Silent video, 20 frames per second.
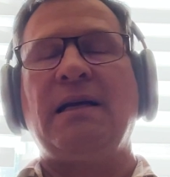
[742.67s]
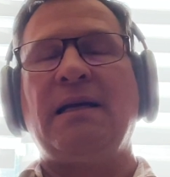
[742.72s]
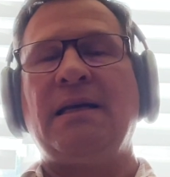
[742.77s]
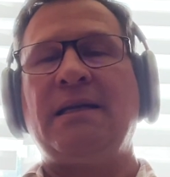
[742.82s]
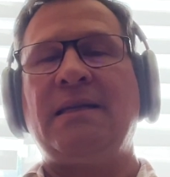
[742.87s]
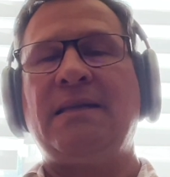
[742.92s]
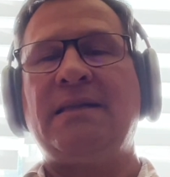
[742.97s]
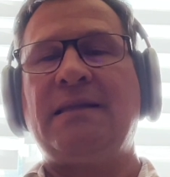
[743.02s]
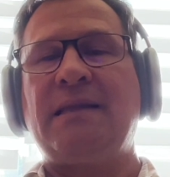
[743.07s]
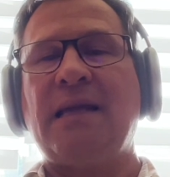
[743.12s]

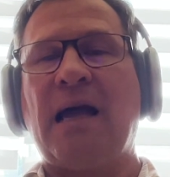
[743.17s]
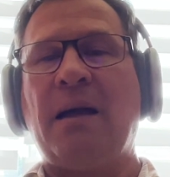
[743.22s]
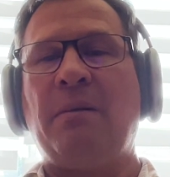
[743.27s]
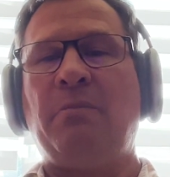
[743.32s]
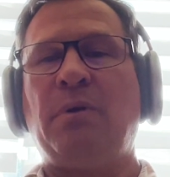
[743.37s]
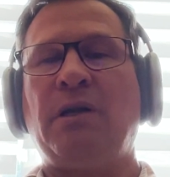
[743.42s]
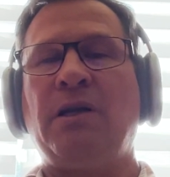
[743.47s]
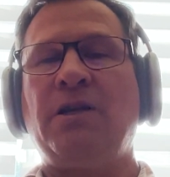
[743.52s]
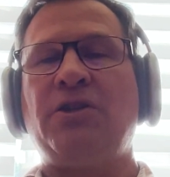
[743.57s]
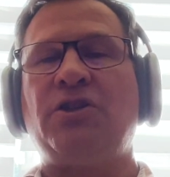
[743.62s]

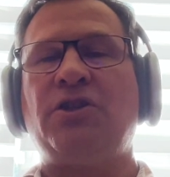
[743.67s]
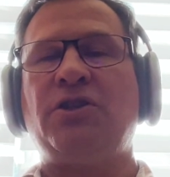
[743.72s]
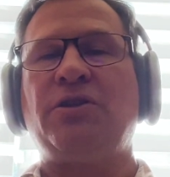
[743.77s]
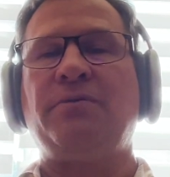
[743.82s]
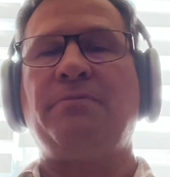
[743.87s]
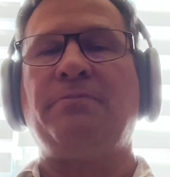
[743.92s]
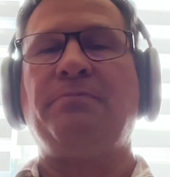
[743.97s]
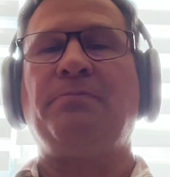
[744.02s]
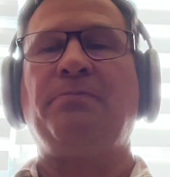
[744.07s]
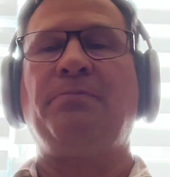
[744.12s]
establish,
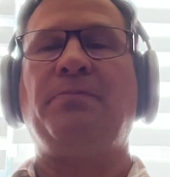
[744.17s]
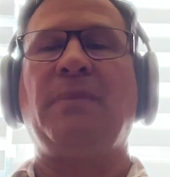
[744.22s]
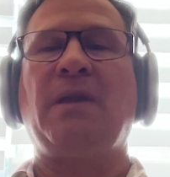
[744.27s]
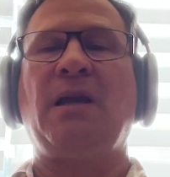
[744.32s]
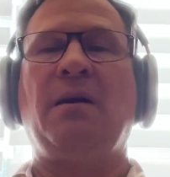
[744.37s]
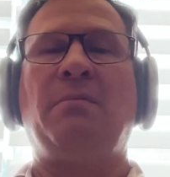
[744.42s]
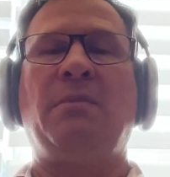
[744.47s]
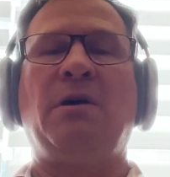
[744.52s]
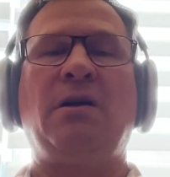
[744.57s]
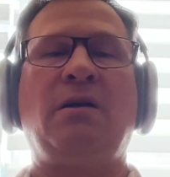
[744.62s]

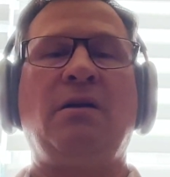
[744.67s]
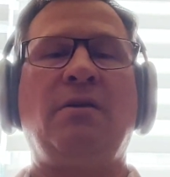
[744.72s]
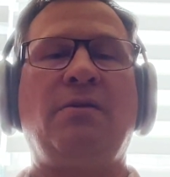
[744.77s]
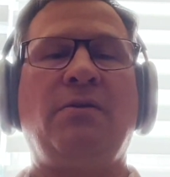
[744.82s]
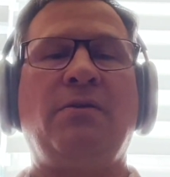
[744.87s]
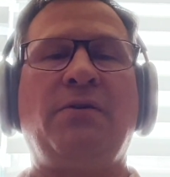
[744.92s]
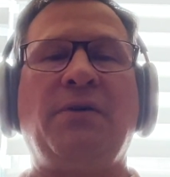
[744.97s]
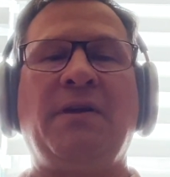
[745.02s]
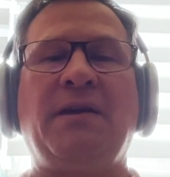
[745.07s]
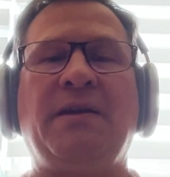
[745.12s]
among
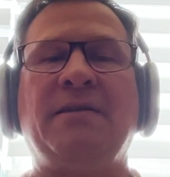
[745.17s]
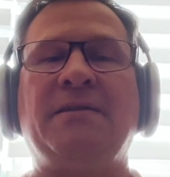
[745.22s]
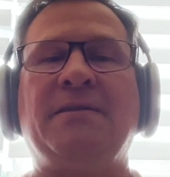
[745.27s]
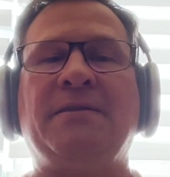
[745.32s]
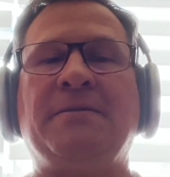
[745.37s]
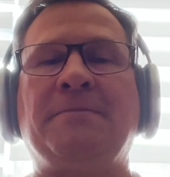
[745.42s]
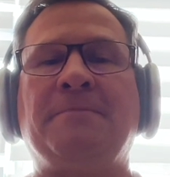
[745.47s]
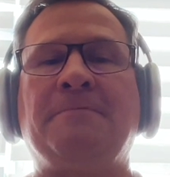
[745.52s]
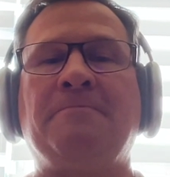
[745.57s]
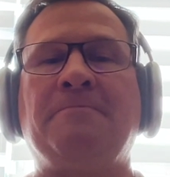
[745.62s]
other things.